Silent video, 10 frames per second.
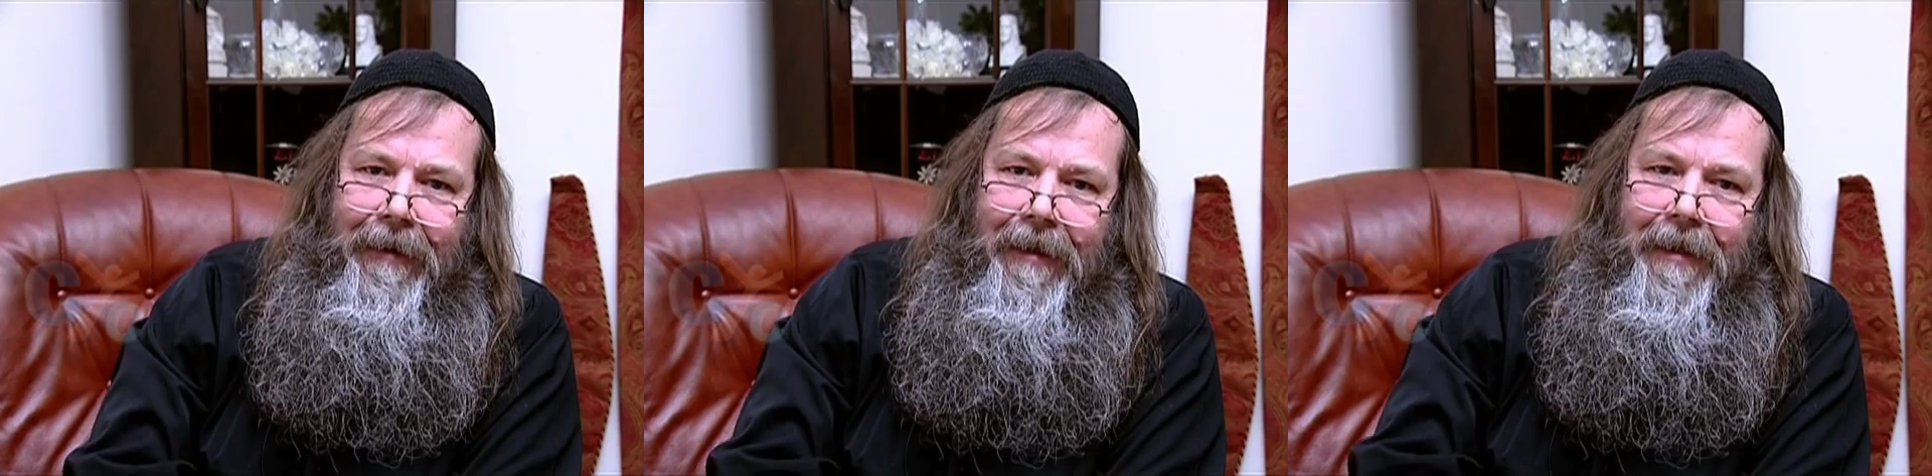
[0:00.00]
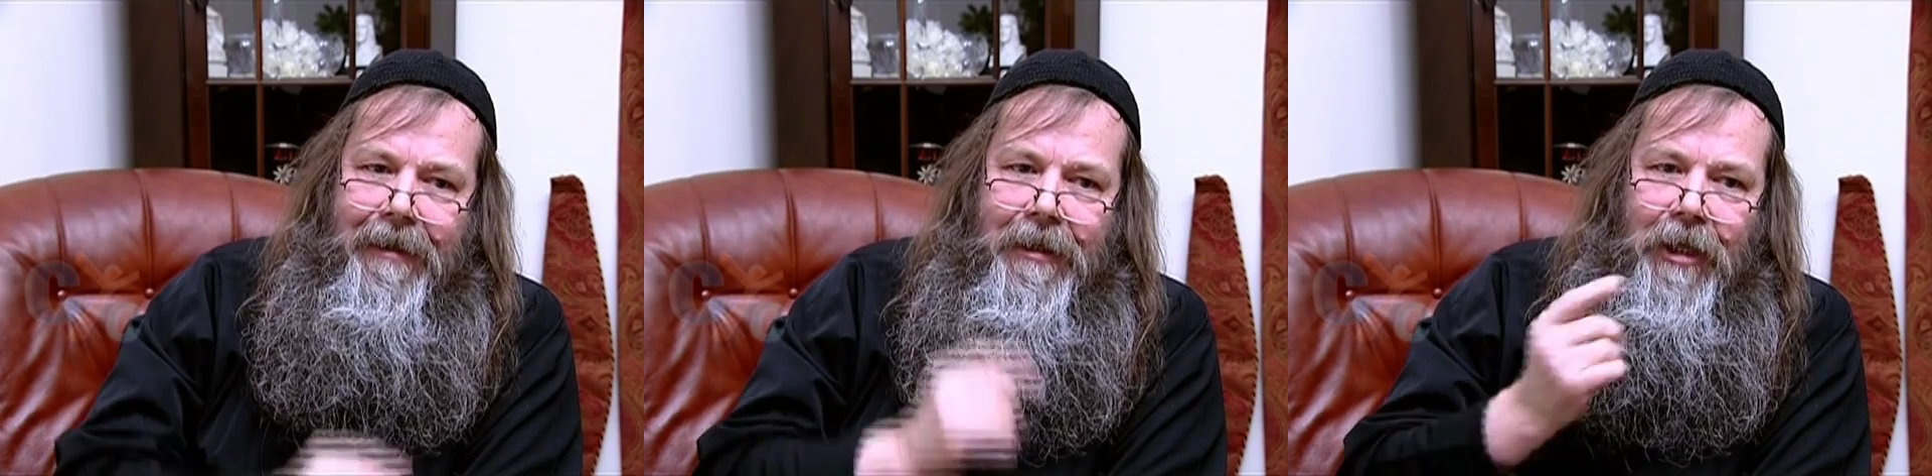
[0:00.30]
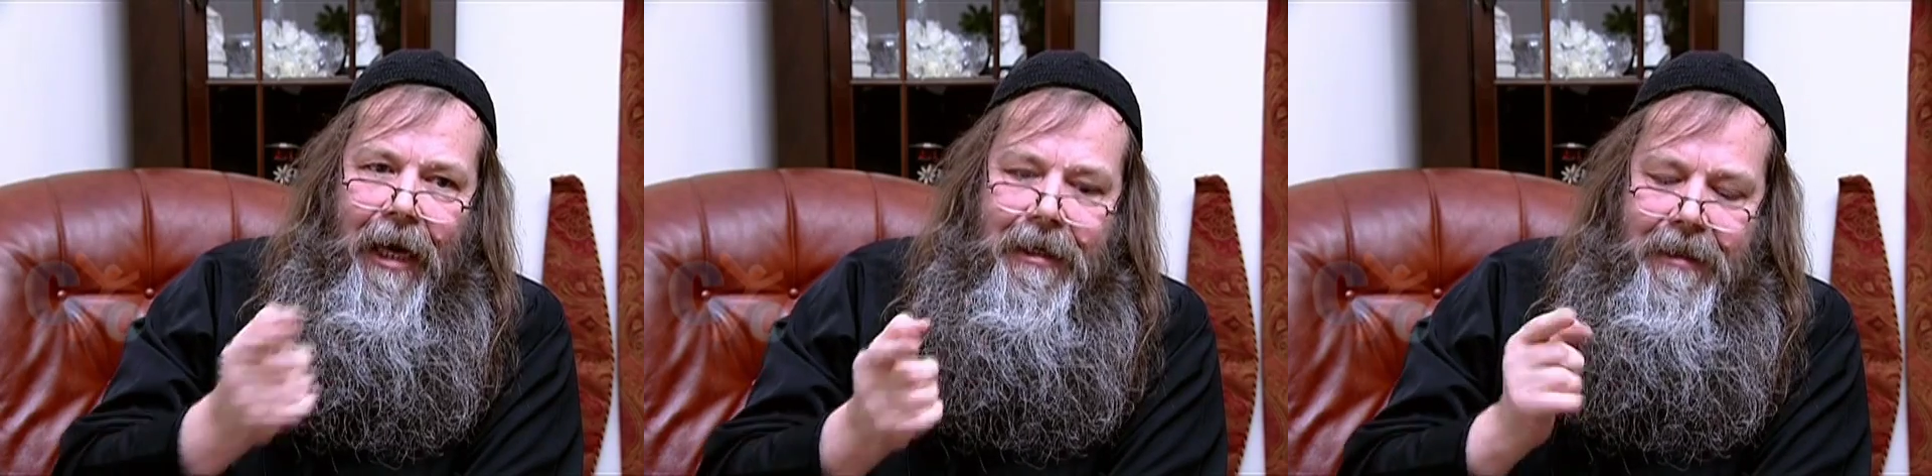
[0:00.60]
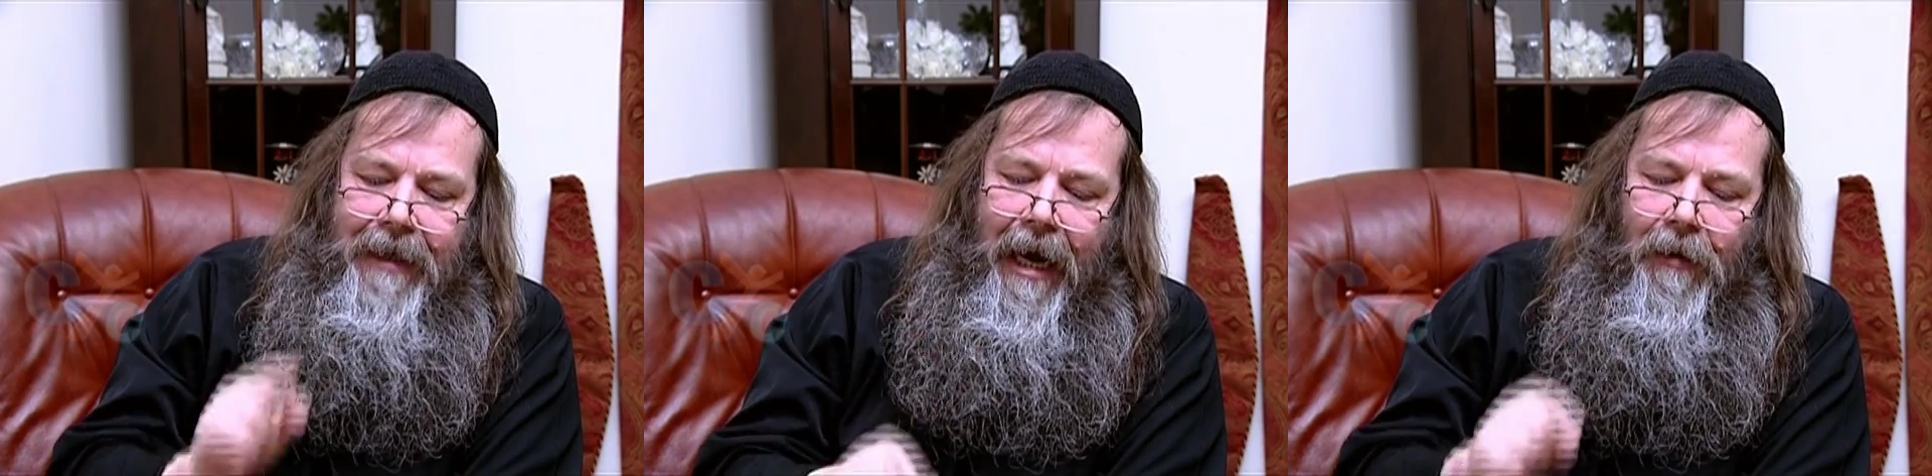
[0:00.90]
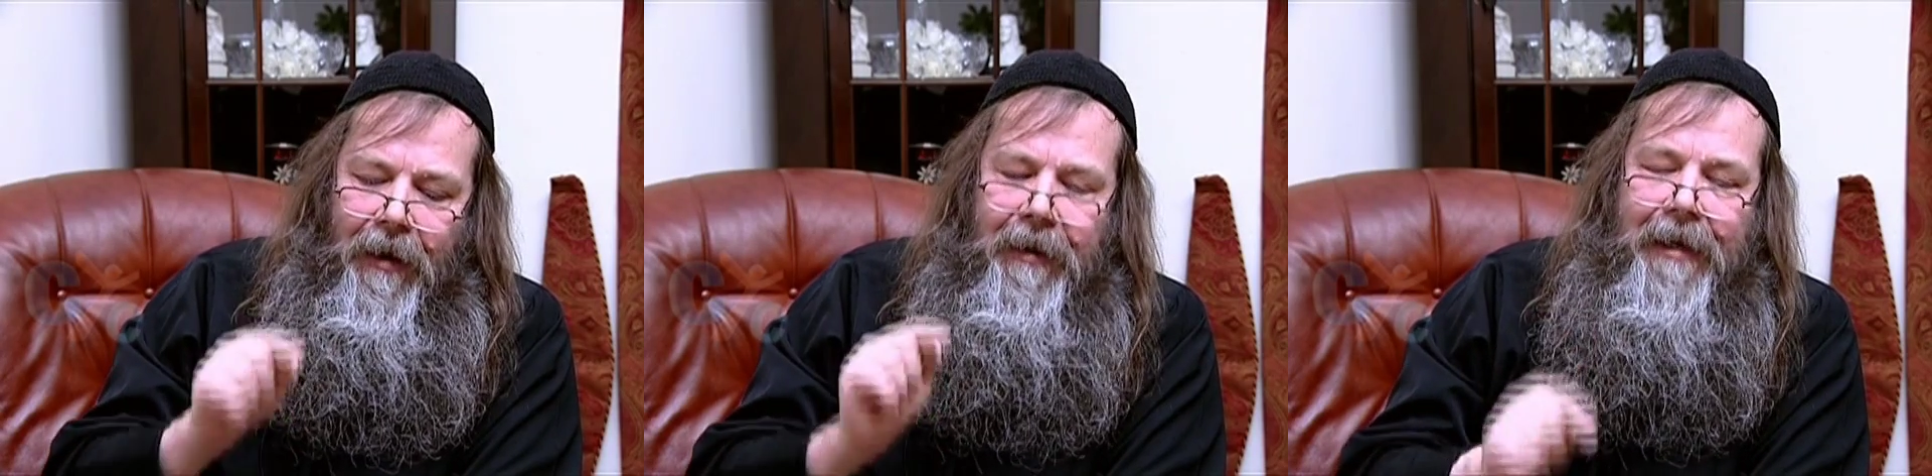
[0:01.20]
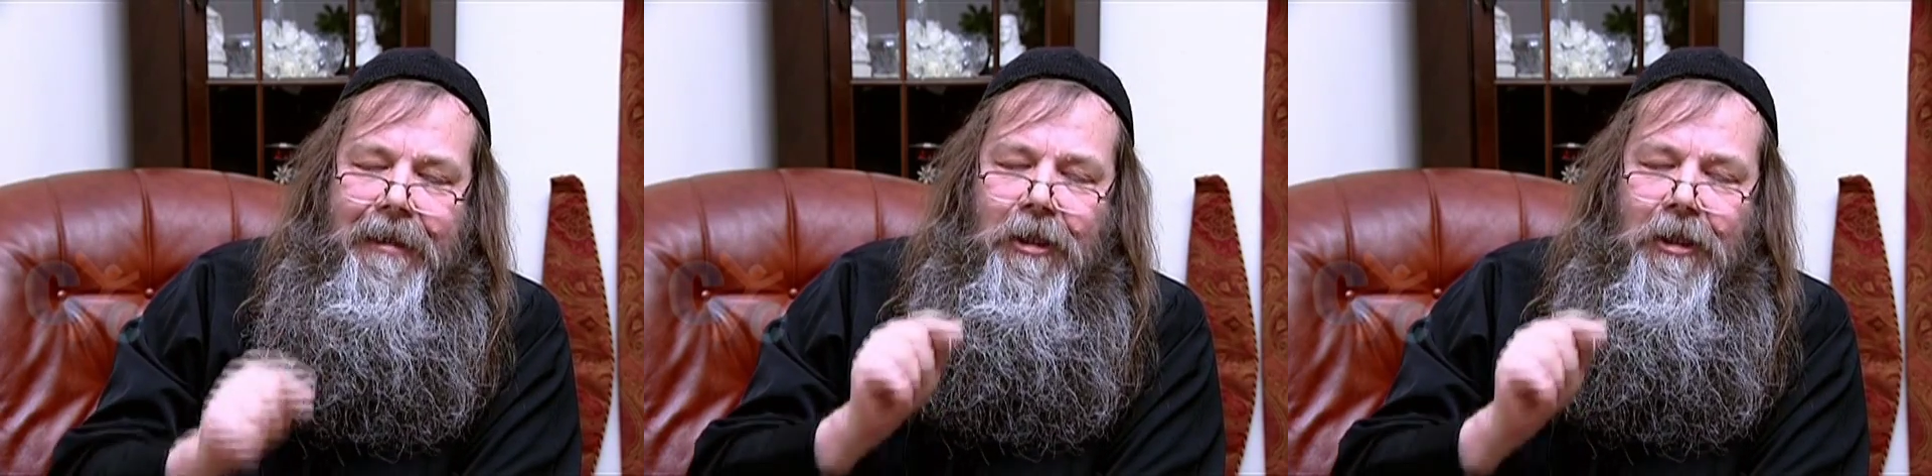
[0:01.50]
There's a chance now that this